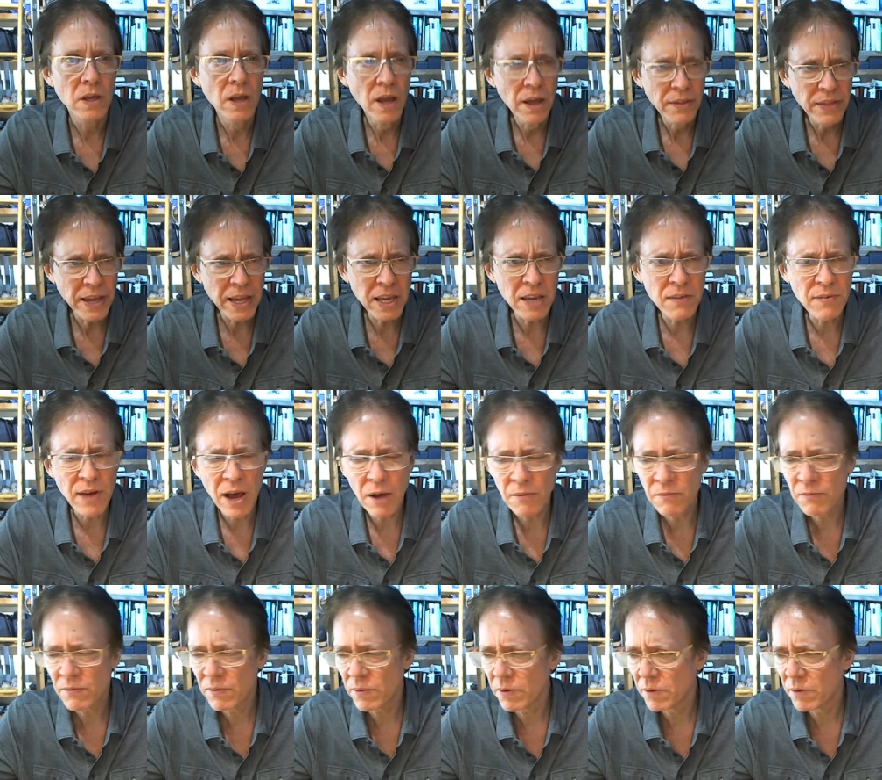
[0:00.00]
They give
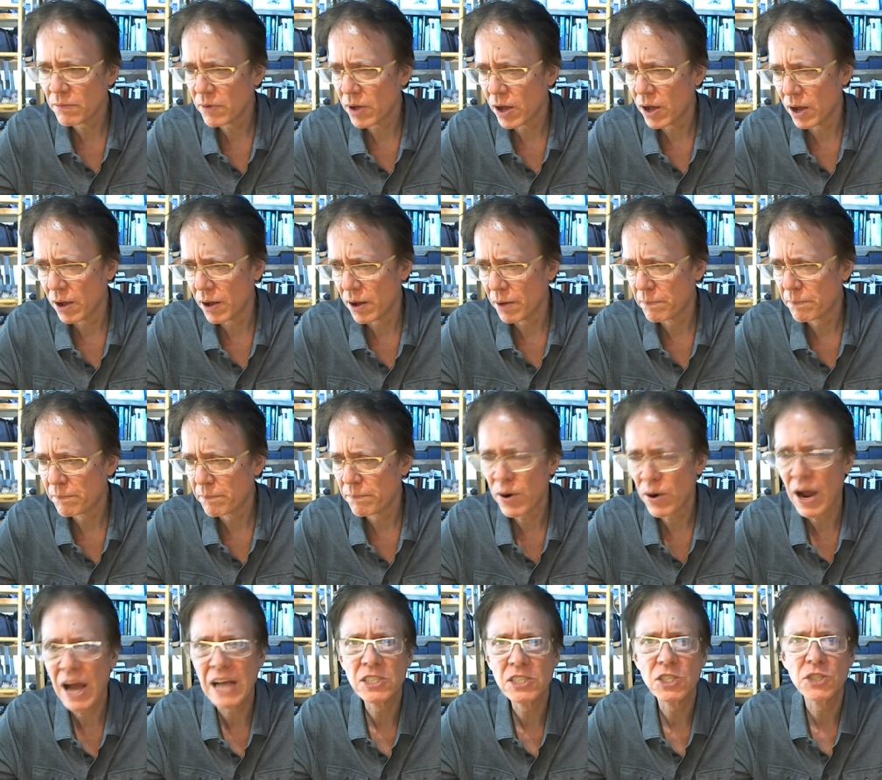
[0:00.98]
out uh,
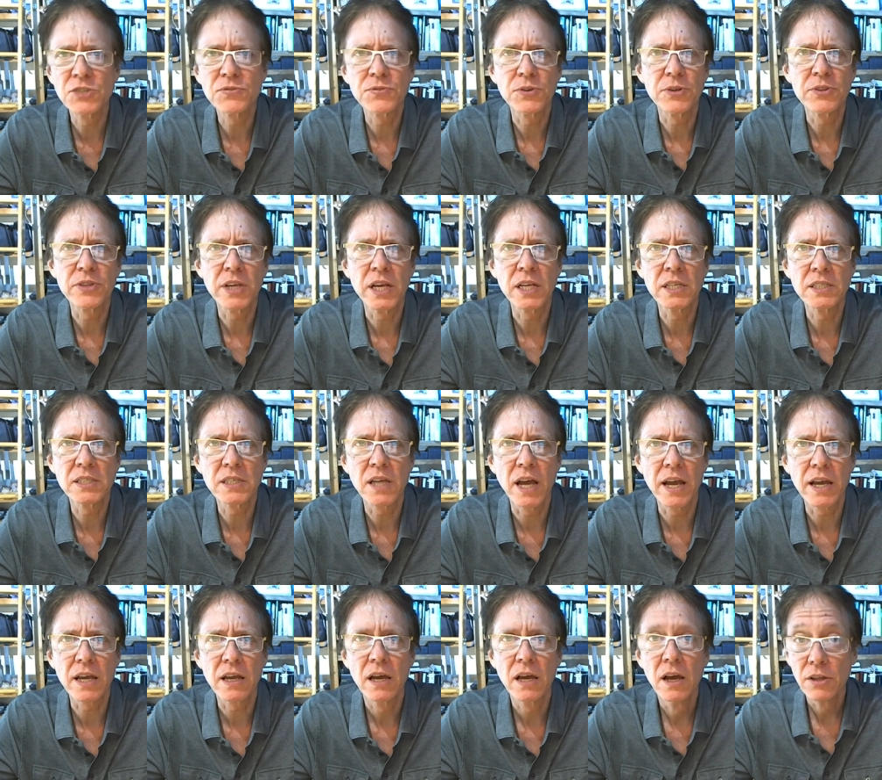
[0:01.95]
prizes for things
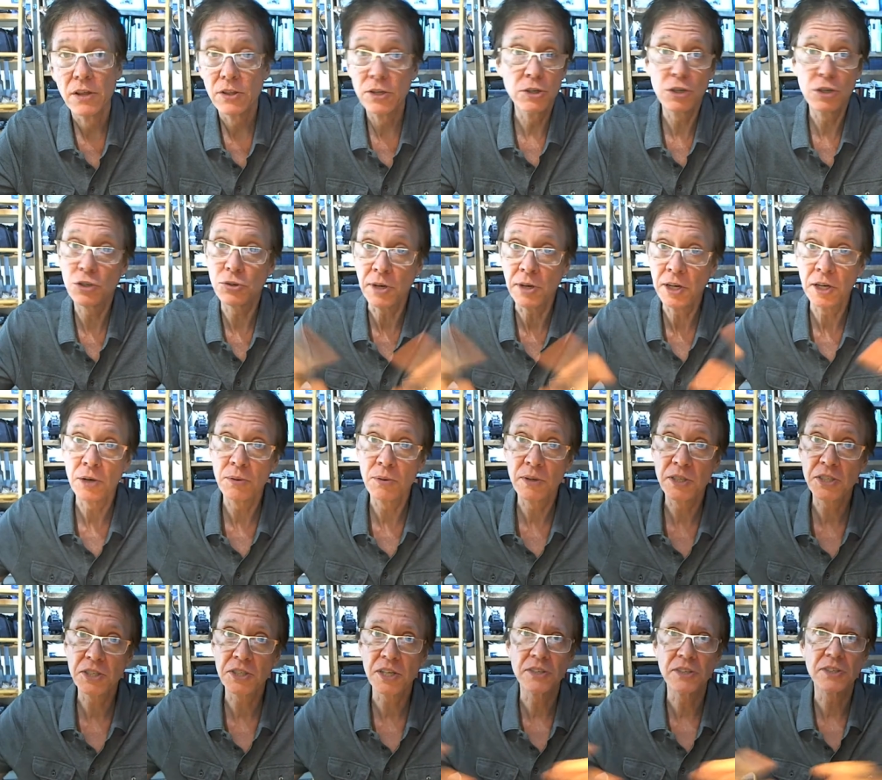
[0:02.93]
like the neutrino,
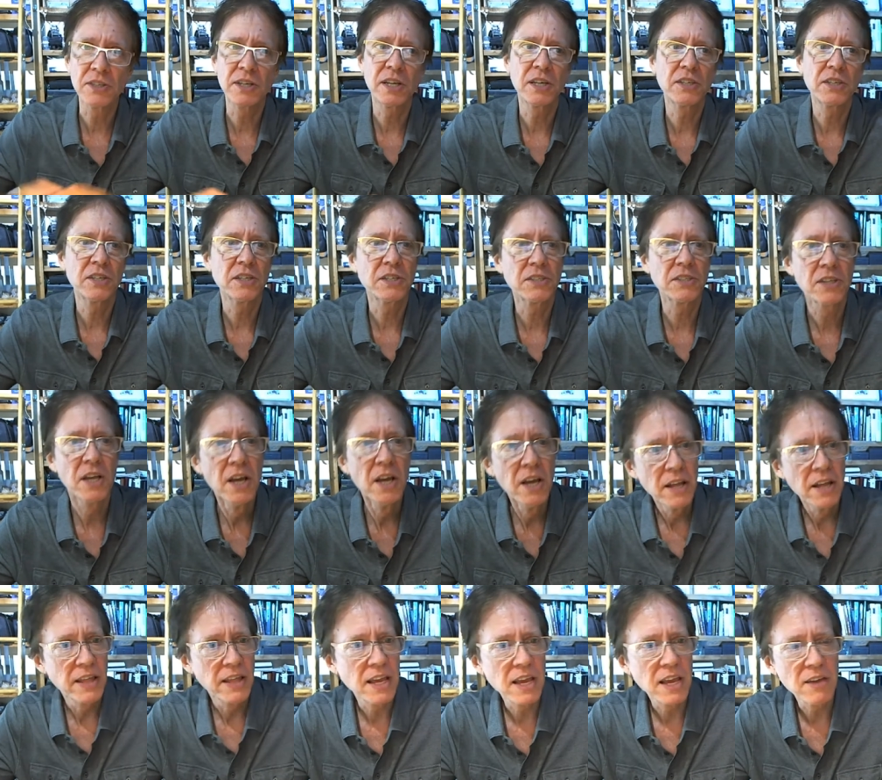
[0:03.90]
which doesn't
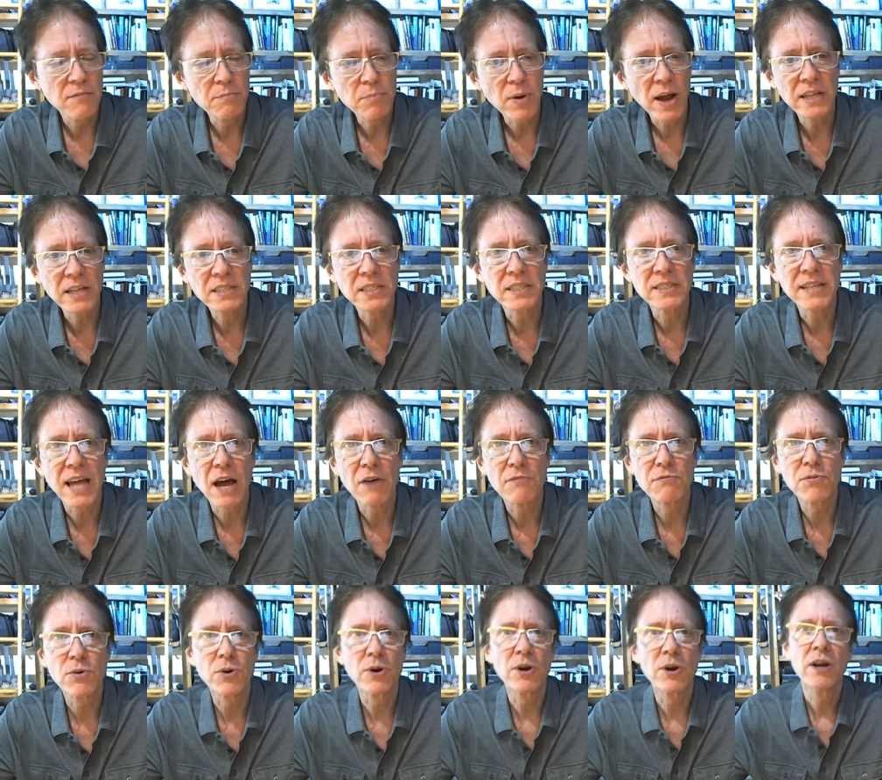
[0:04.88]
exist. They give prizes out
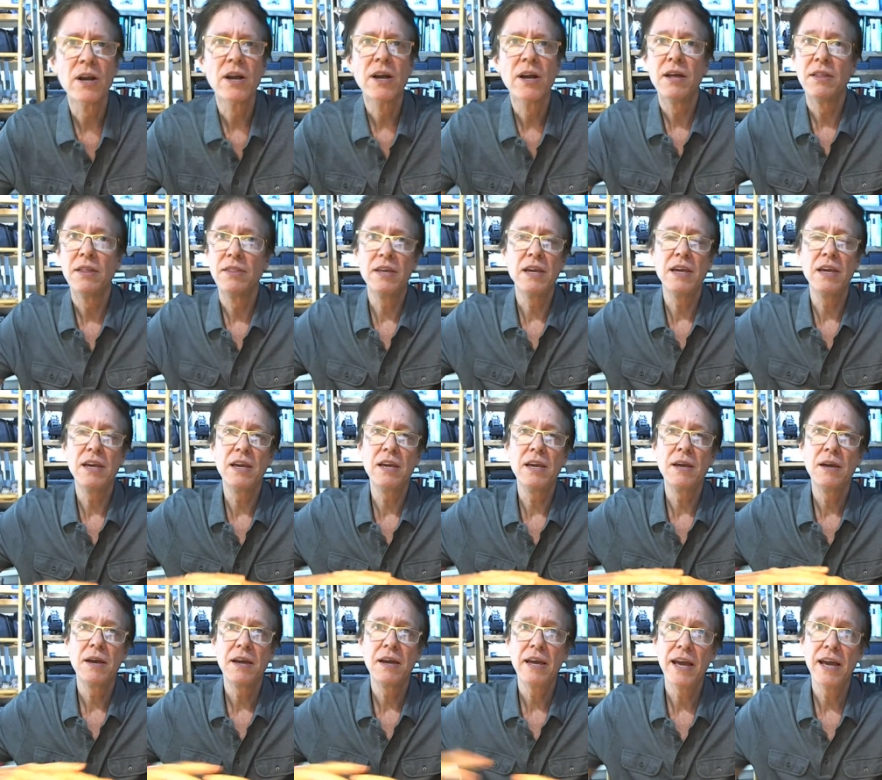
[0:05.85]
for the
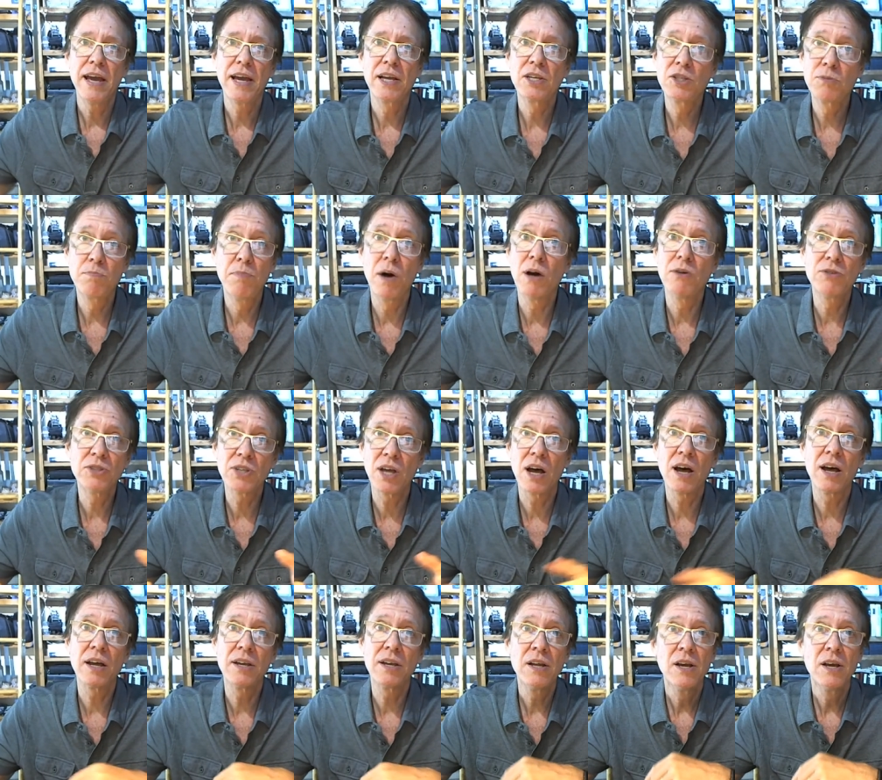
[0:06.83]
Higgs
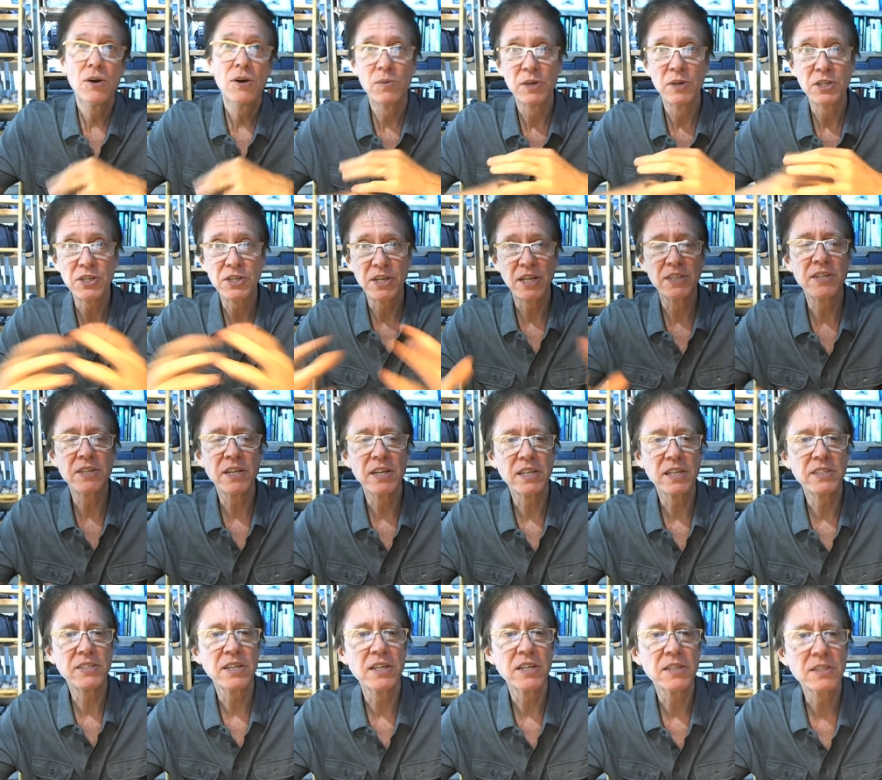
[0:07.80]
boson, which doesn't
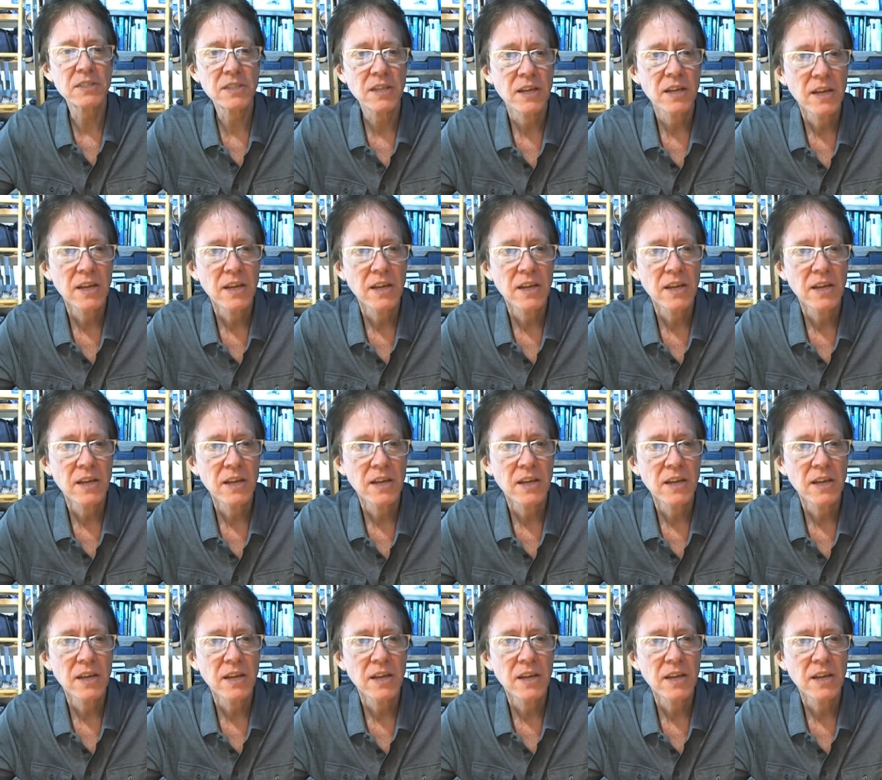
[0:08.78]
exist,